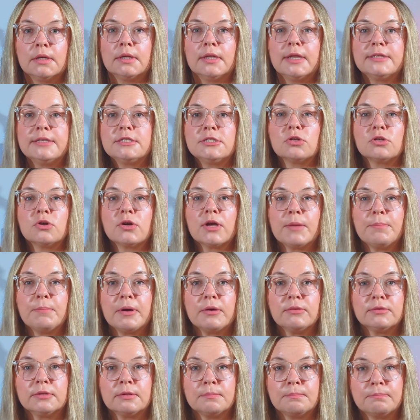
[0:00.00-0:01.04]
Let's talk
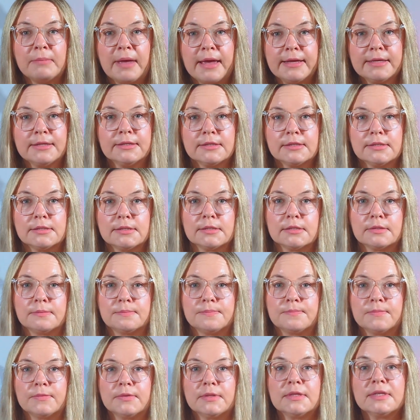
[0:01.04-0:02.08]
about maintenance.
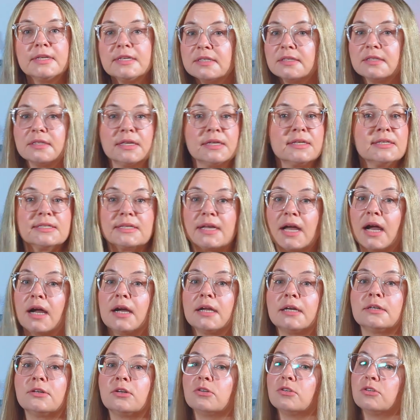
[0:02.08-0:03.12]
These things
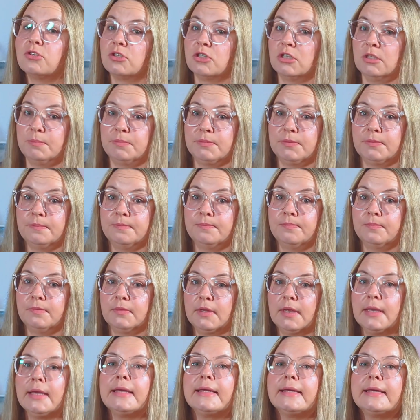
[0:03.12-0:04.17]
are not cheap.
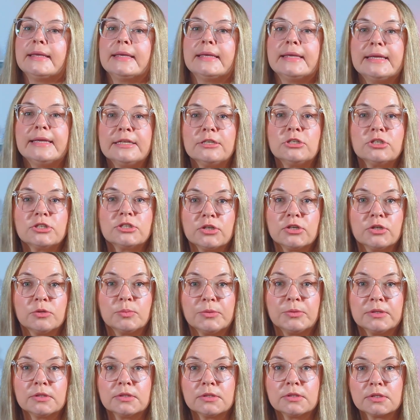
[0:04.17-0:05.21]
Each
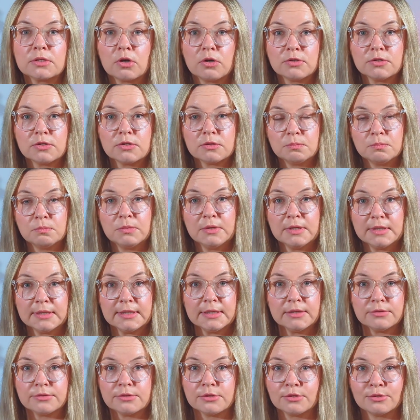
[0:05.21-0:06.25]
turbine costs
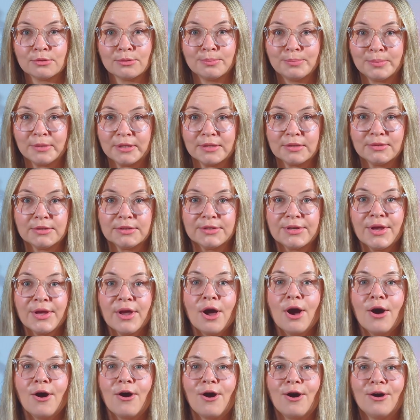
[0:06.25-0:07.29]
millions to build.
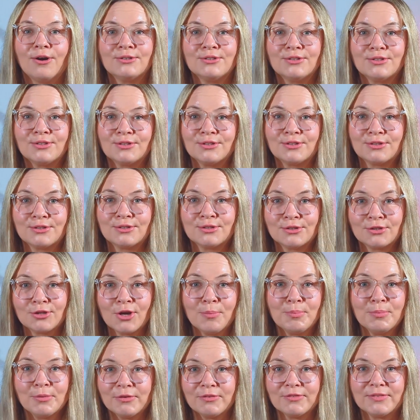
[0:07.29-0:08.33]
On
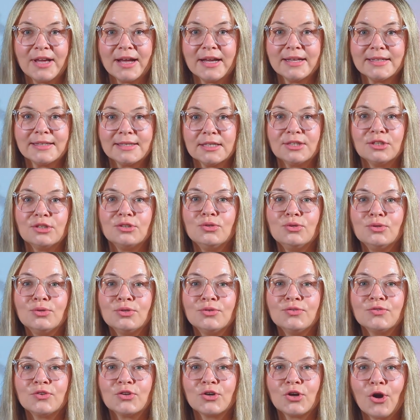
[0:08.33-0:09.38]
top of that,
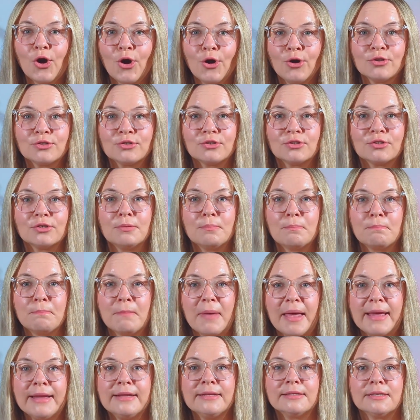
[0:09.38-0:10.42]
you've got
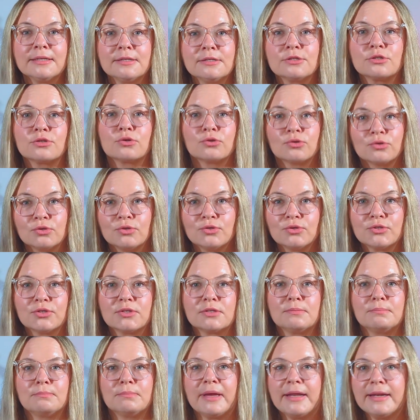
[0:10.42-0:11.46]
maintenance
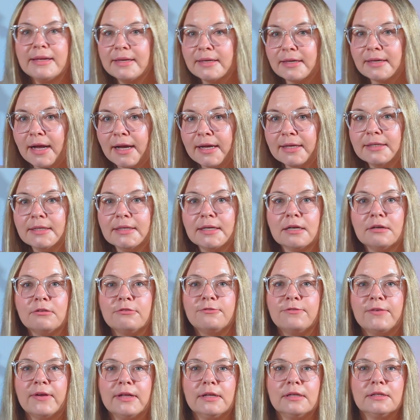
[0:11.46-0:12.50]
crews, mechanical
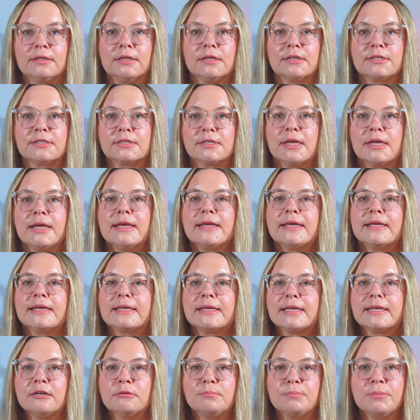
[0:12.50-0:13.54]
failures,
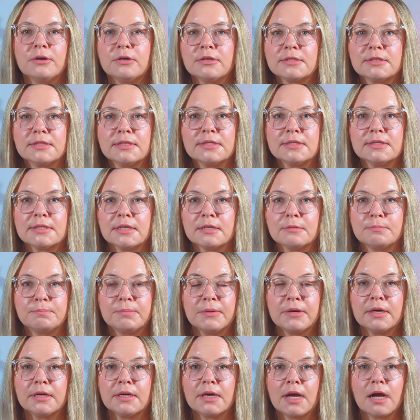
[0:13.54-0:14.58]
gearboxes that
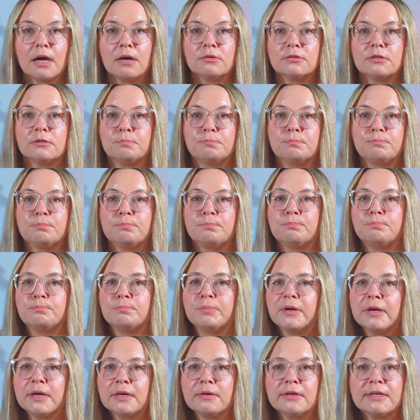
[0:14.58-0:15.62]
burn out,
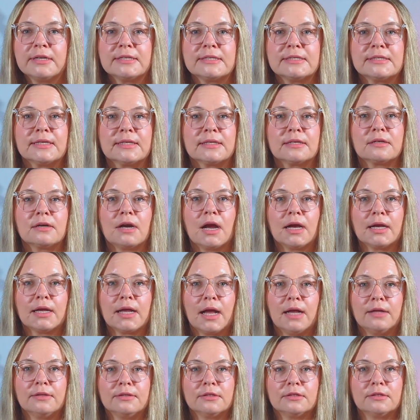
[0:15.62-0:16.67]
bearings that crack
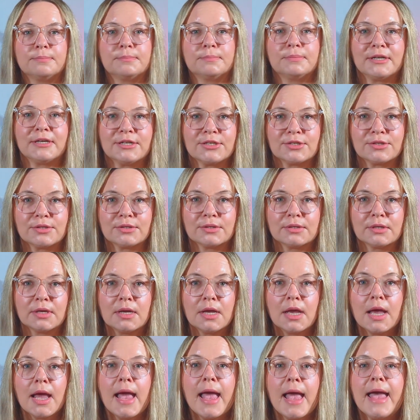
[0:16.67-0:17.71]
under pressure,
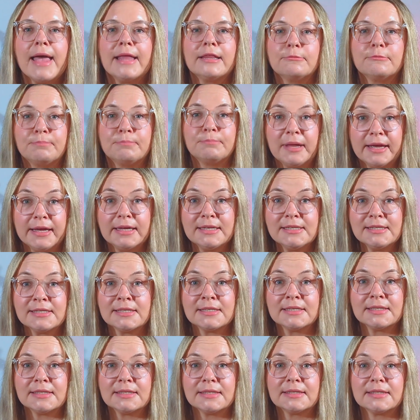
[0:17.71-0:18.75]
and
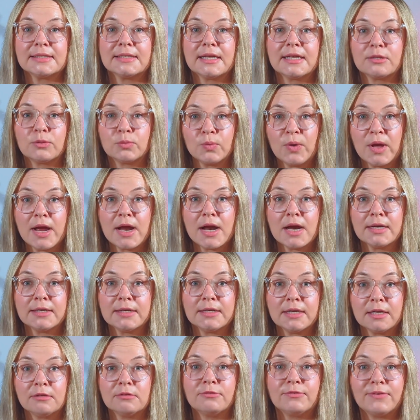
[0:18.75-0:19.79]
blades that wear
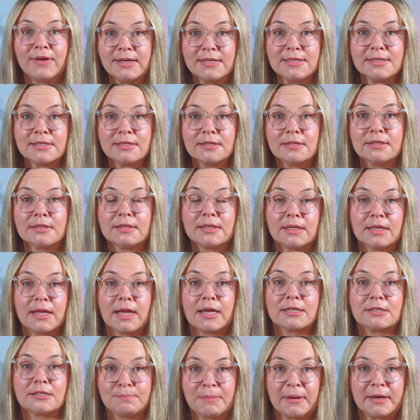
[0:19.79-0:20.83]
down faster than
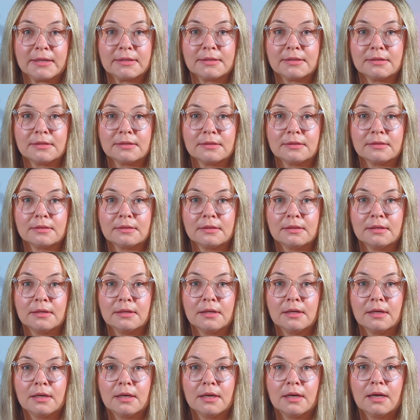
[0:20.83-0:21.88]
expected.
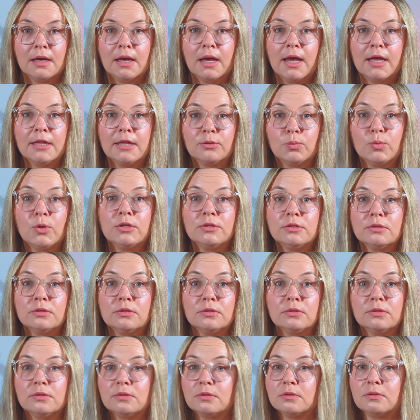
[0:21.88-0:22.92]
At one
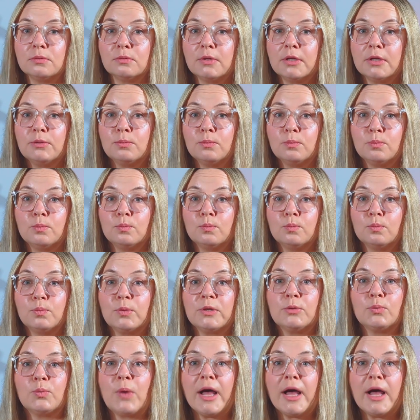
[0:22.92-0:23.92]
and when